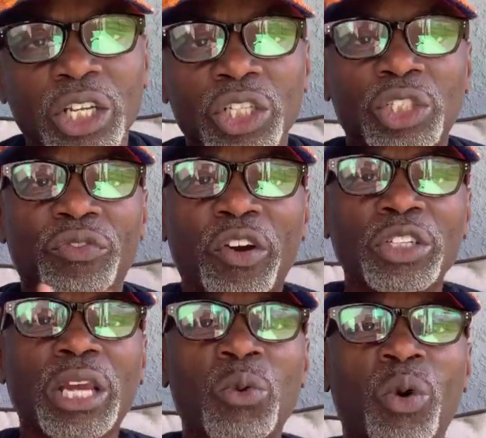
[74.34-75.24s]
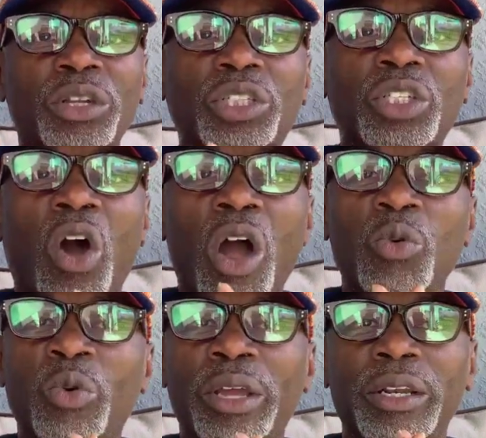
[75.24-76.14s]
So first, I want to start
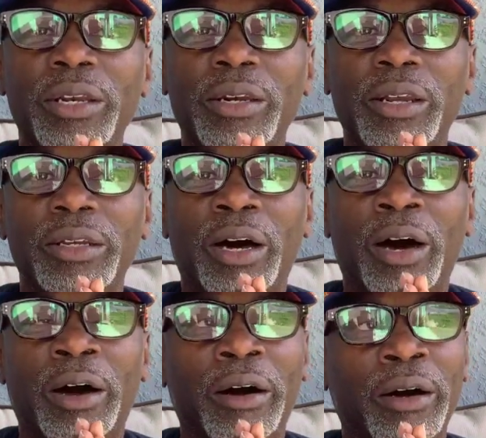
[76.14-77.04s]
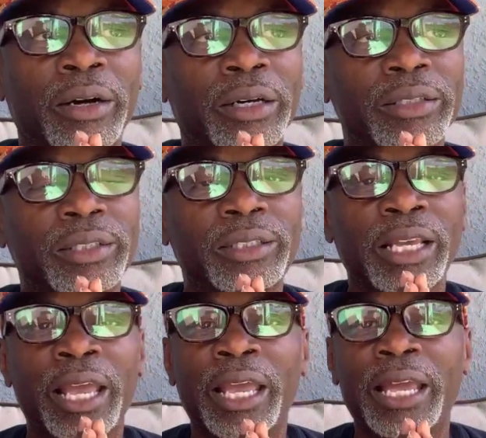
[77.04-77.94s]
with
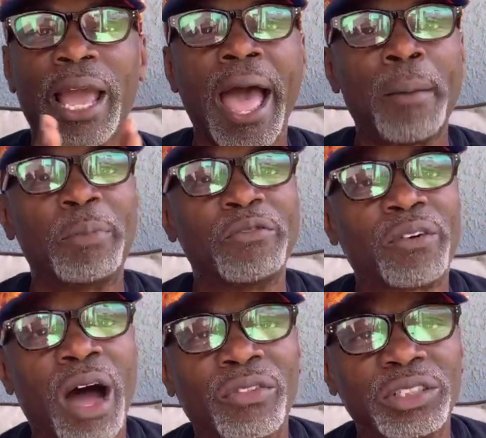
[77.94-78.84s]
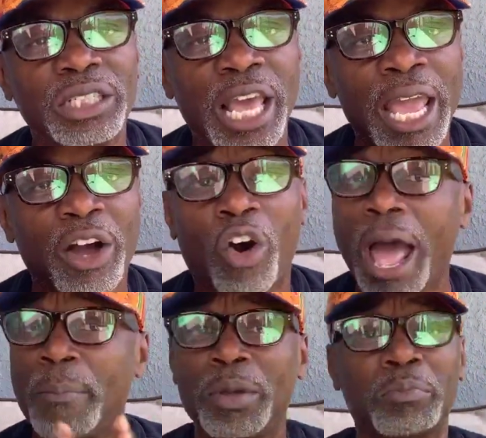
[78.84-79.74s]
saying happy Father's Day or
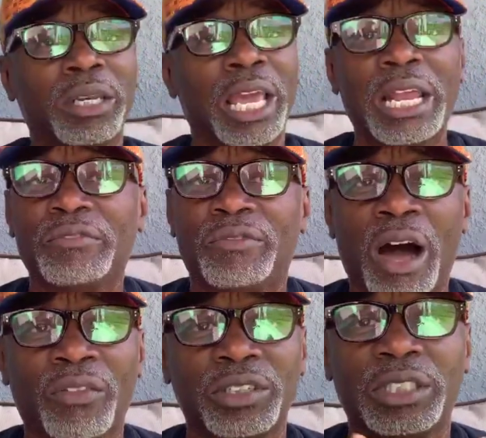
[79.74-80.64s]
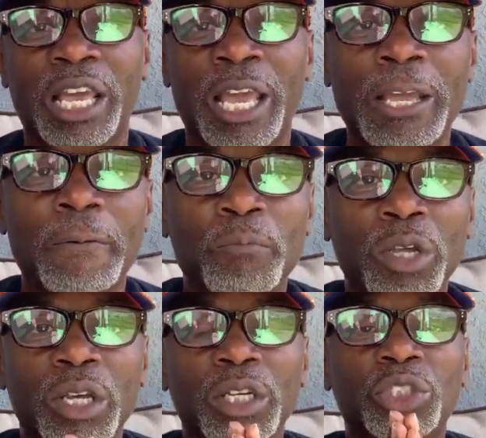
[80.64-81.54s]
happy belated Father's Day
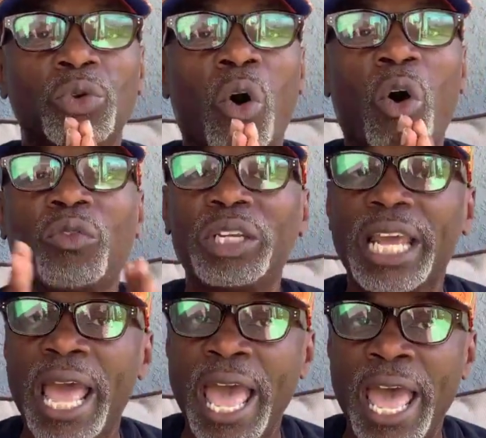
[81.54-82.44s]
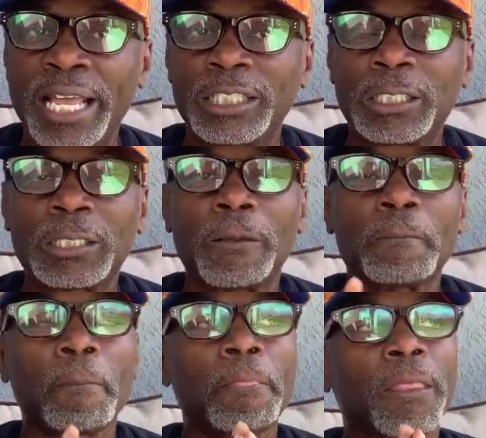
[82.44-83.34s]
to all the dads.
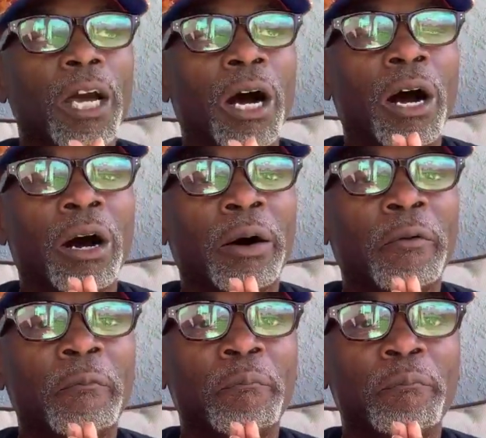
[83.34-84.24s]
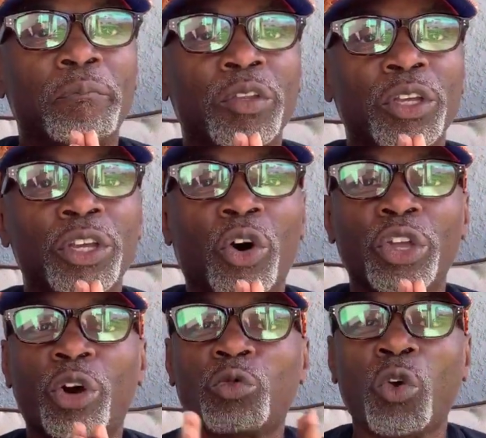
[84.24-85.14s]

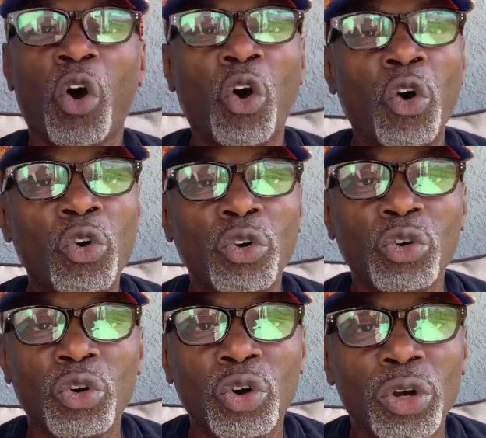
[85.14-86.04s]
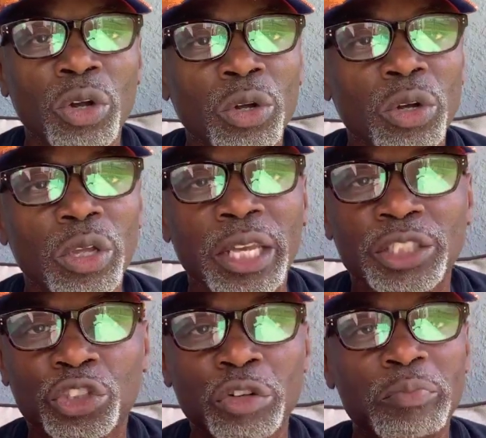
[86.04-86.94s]
Your role is a
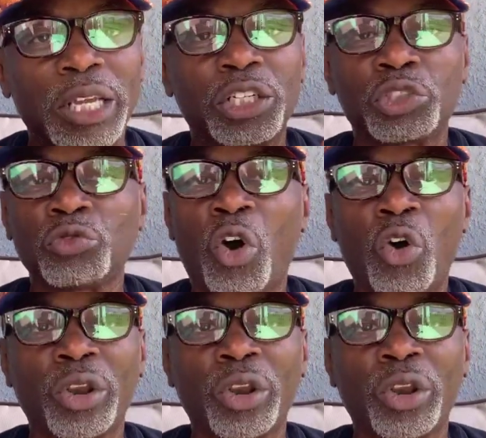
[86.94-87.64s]
tremendous role.